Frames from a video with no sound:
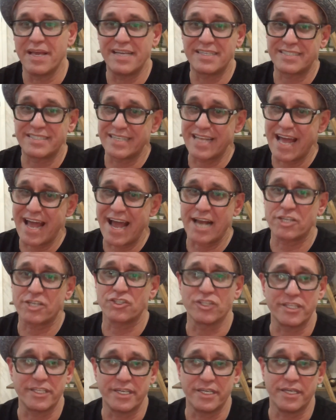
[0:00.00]
Is it
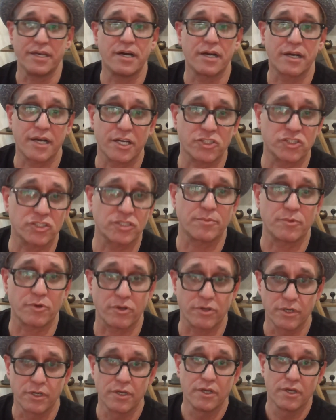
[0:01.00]
actually a
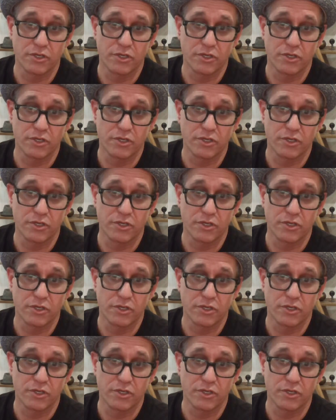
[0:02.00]
customer